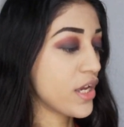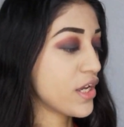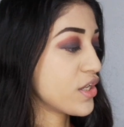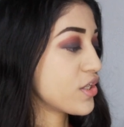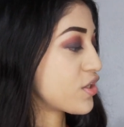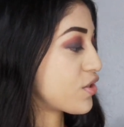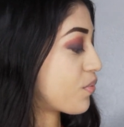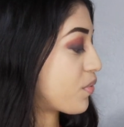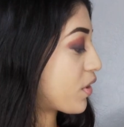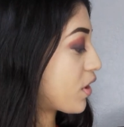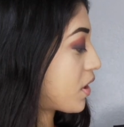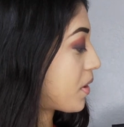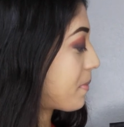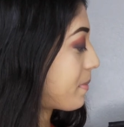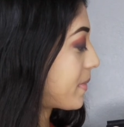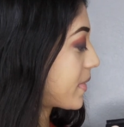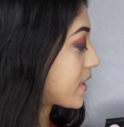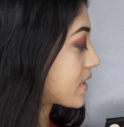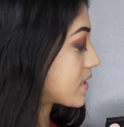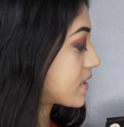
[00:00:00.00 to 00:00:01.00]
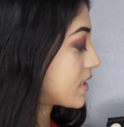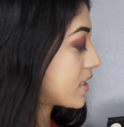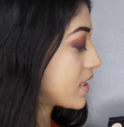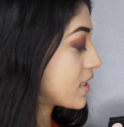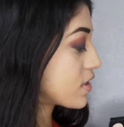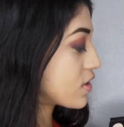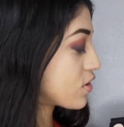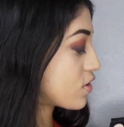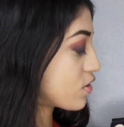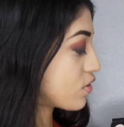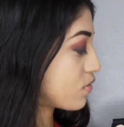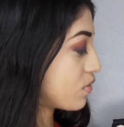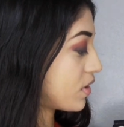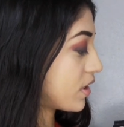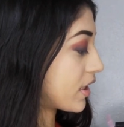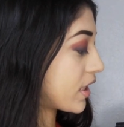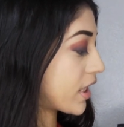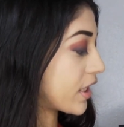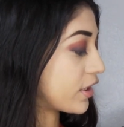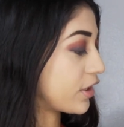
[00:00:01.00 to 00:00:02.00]
So we're going to mix these two
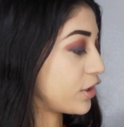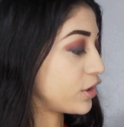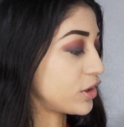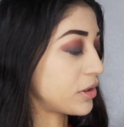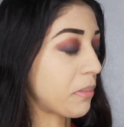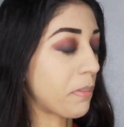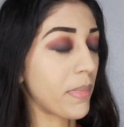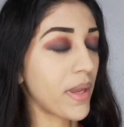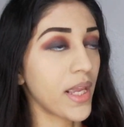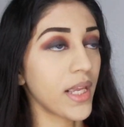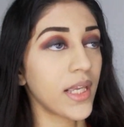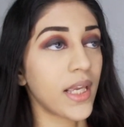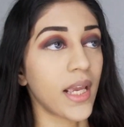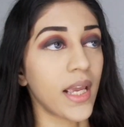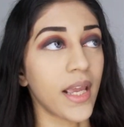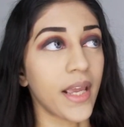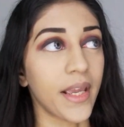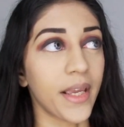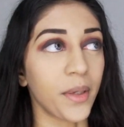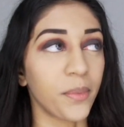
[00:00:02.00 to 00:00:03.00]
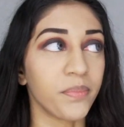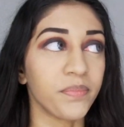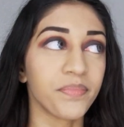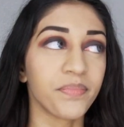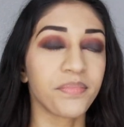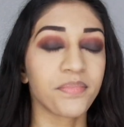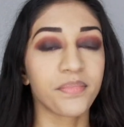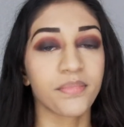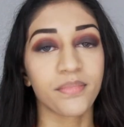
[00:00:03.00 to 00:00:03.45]
together to make a